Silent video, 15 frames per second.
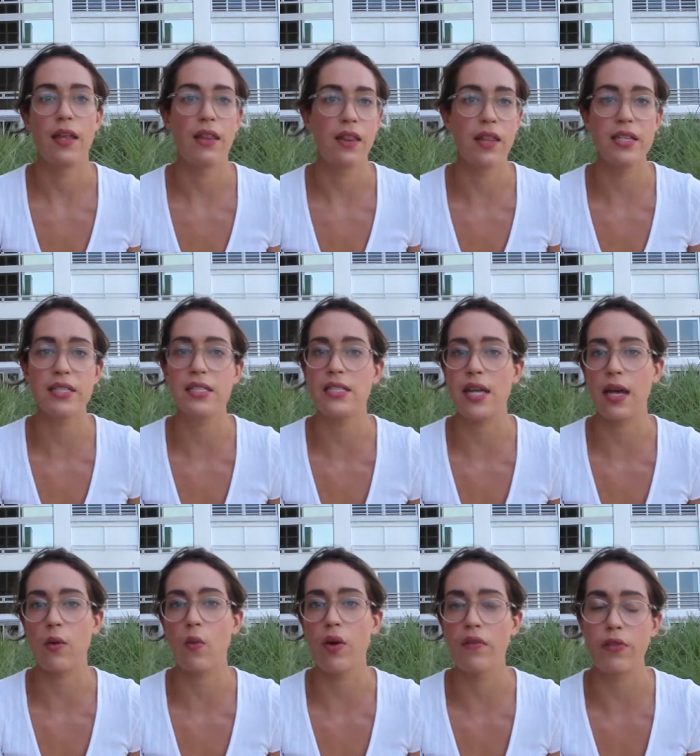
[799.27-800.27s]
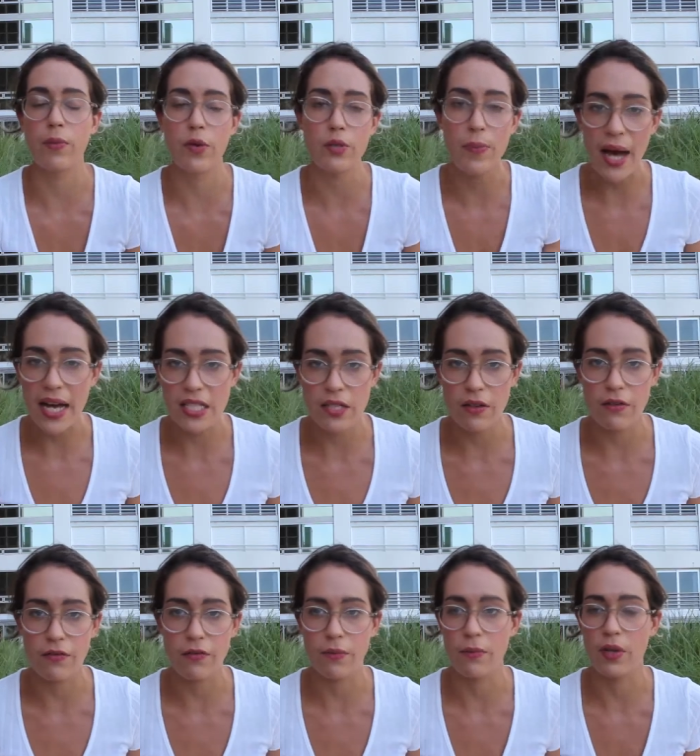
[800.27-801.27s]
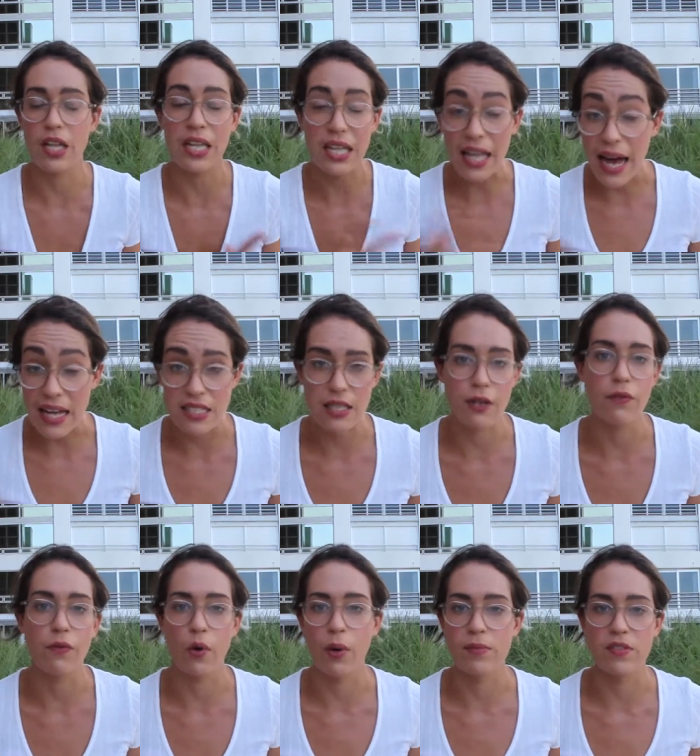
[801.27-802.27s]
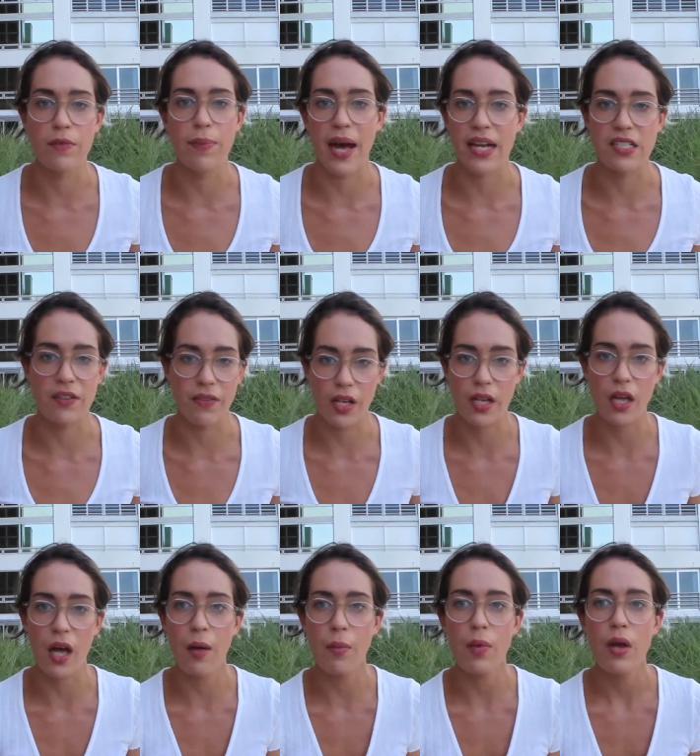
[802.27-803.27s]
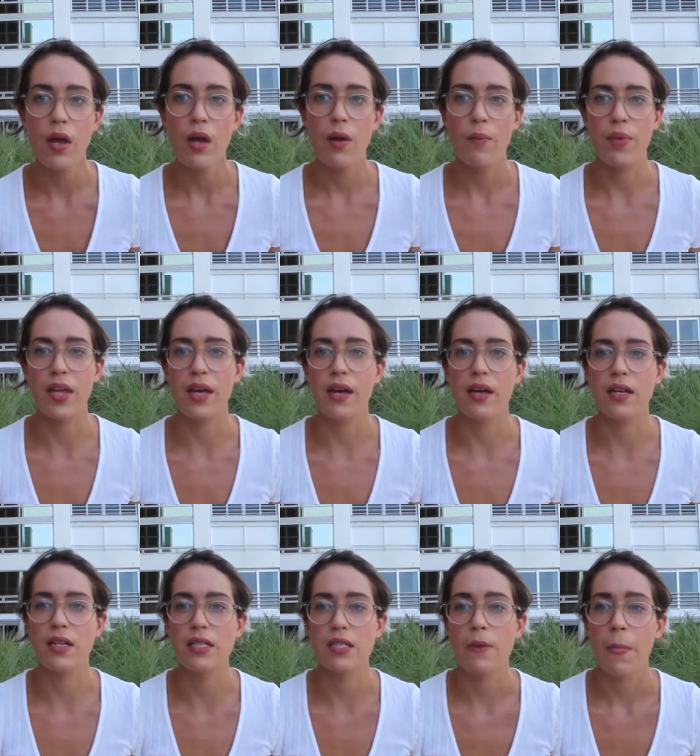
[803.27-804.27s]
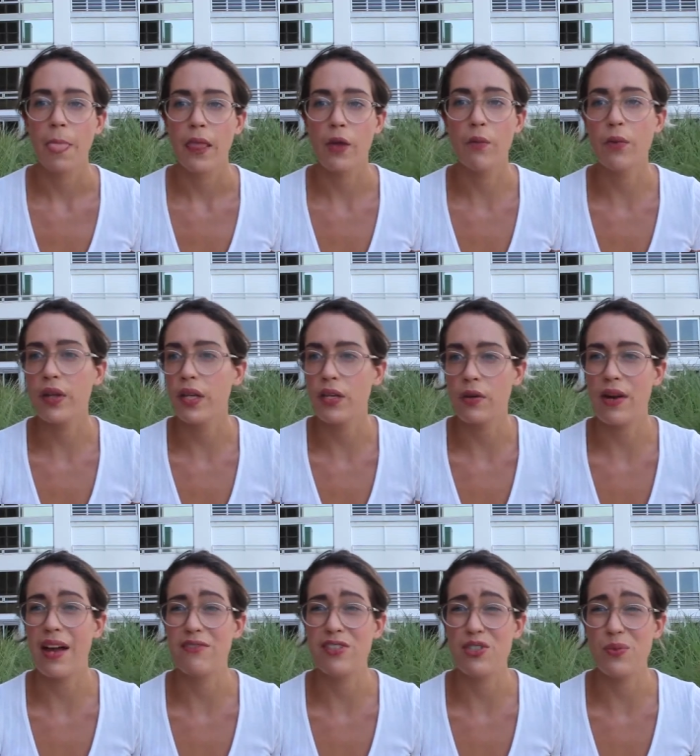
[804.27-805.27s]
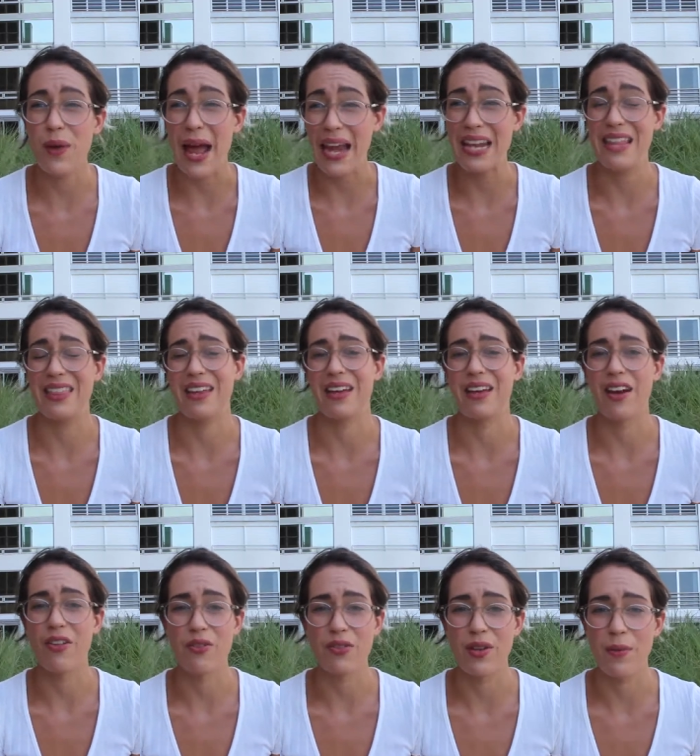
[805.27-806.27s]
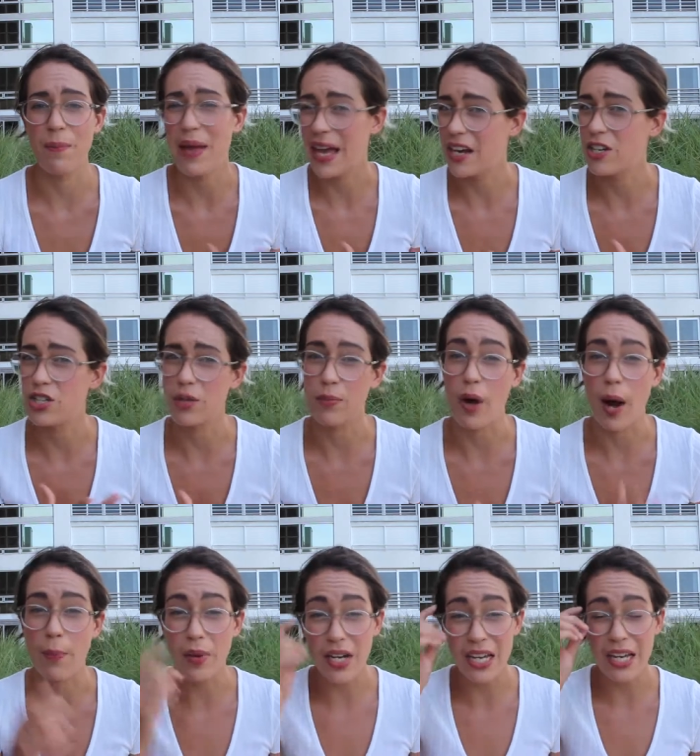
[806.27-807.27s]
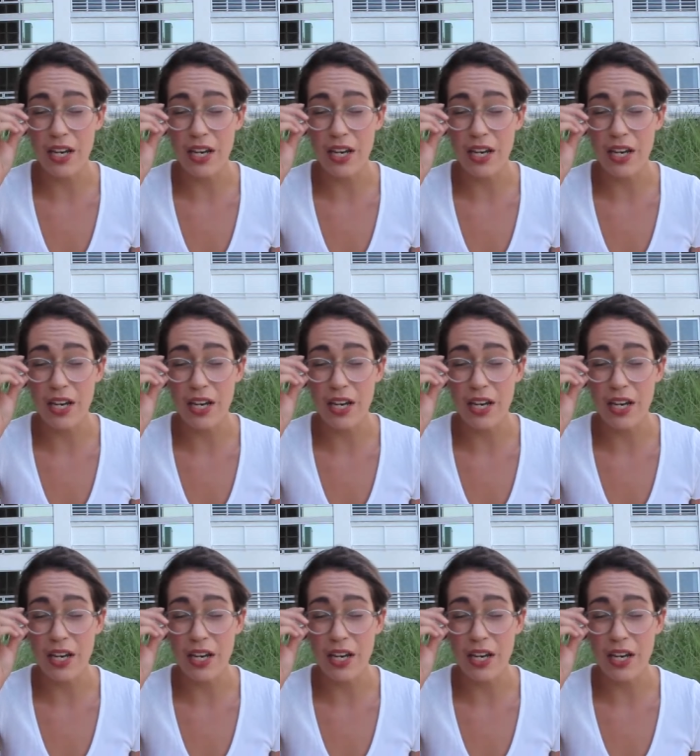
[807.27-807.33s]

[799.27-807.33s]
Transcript: This is like one of the most passive, classic forms of passive income because you really don't have to do anything other than manage the property.